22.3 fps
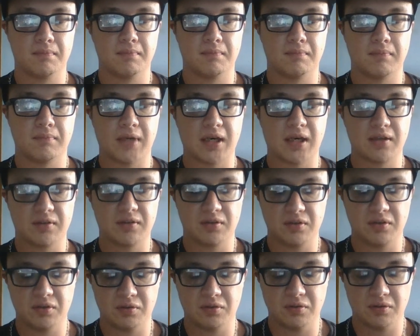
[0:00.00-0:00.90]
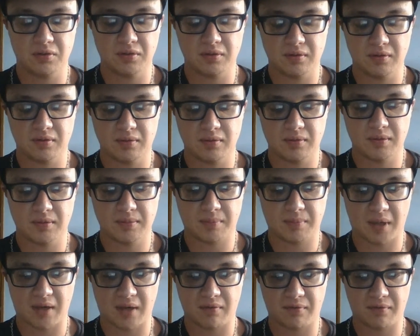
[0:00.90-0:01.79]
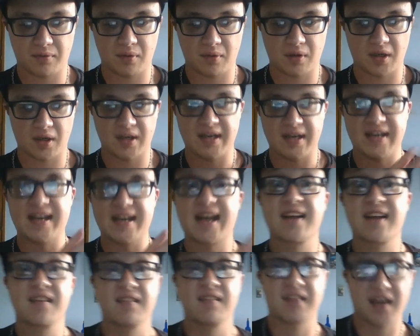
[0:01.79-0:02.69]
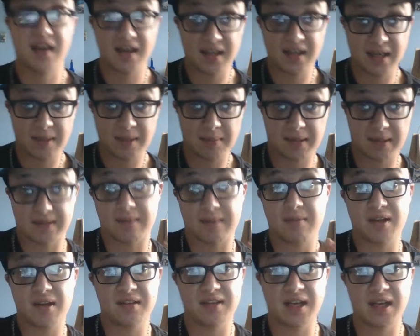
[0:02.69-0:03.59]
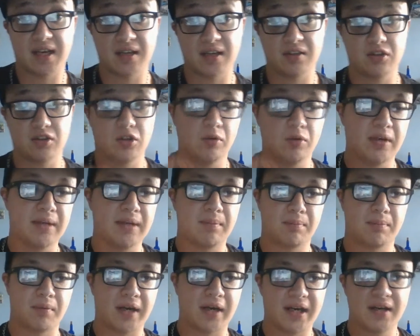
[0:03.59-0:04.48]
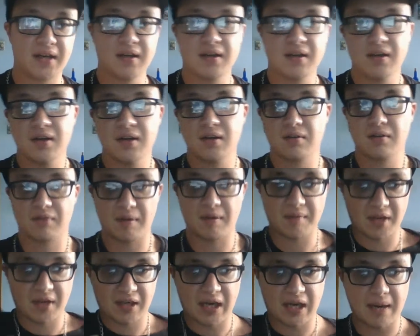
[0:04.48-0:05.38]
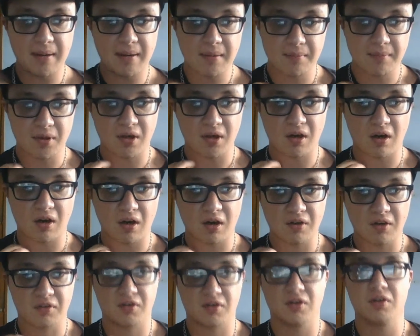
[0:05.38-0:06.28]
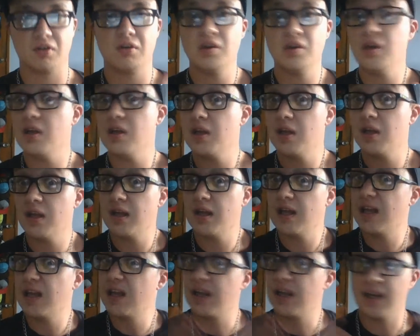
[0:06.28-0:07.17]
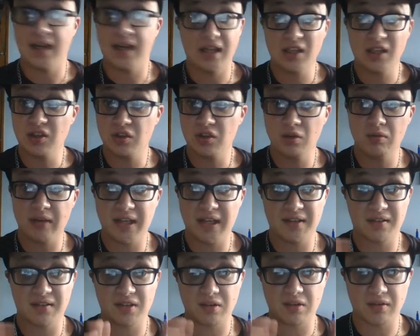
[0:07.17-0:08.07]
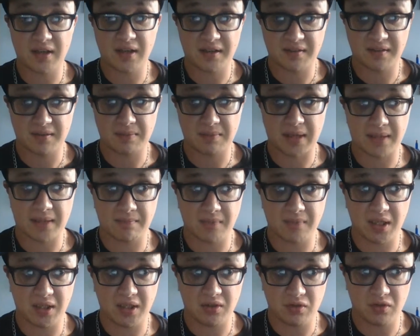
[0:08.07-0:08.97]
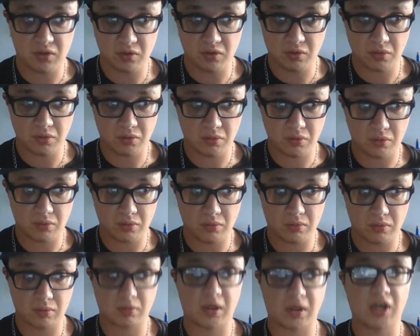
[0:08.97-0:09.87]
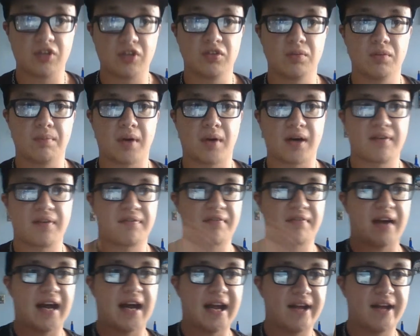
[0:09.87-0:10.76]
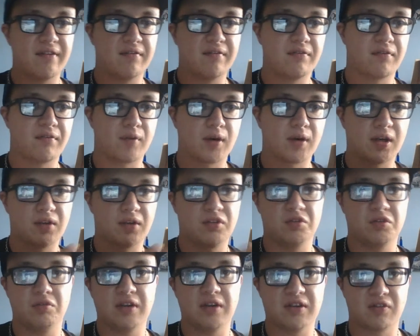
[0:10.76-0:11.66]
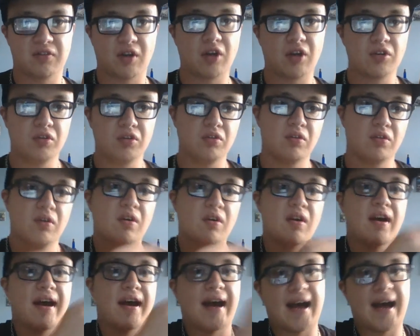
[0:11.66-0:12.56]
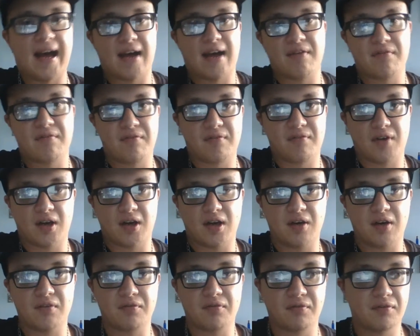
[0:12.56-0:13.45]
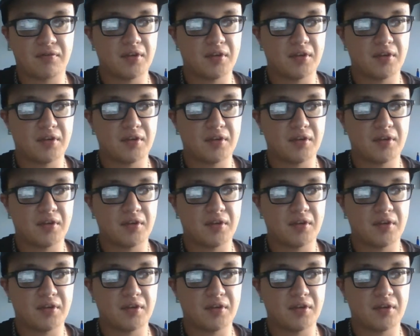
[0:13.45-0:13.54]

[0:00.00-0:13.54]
I'll do part 4 next Saturday, because I want to take a 2-week break from the comic book haul. So in 2 weeks, don't expect me to, well, I'll do part 5 for the 2 weeks. So I'll do half of